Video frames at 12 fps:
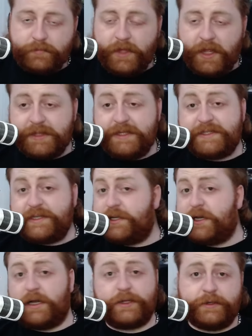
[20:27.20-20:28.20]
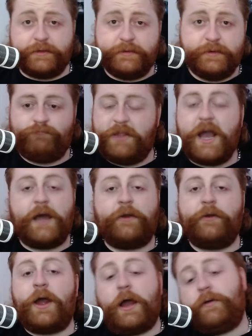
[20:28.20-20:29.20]
At least in color. Yeah, I don't
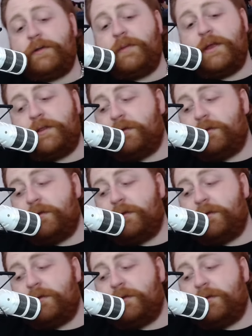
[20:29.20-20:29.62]
know how he made